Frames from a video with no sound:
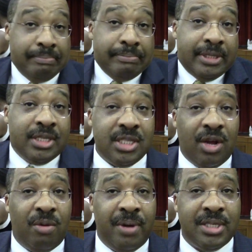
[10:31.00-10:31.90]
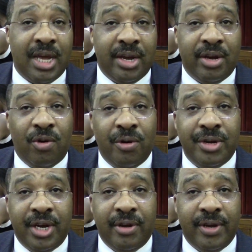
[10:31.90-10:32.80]
Didn't see a whole bunch out of the
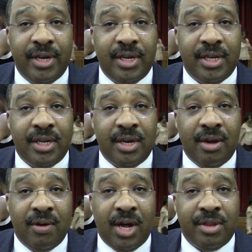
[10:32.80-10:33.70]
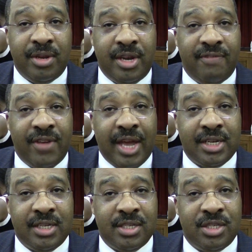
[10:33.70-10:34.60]
ordinary, other than the fact
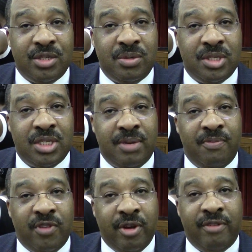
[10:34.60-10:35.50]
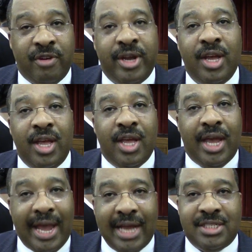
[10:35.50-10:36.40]
that the students seemed very, very
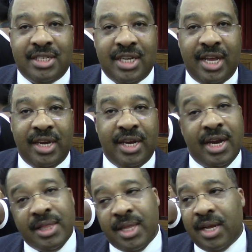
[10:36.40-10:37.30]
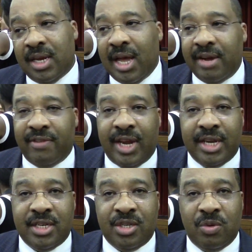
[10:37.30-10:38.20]
agitated. And I think a lot of it had
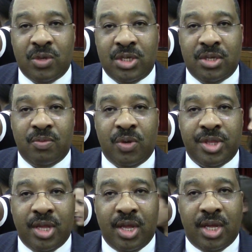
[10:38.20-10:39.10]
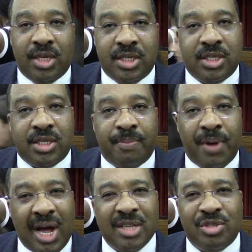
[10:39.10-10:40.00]
to do with just the
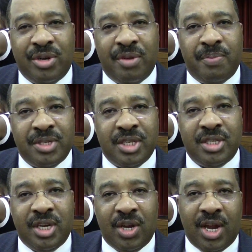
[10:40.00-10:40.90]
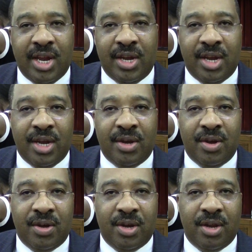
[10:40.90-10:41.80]
posture and the position and
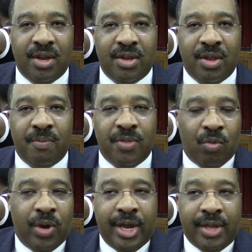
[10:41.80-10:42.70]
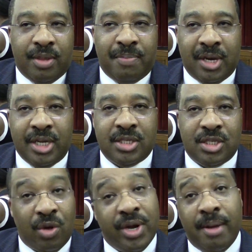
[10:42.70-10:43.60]
the way the police
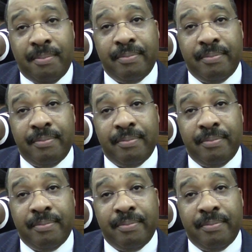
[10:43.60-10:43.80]
showed up.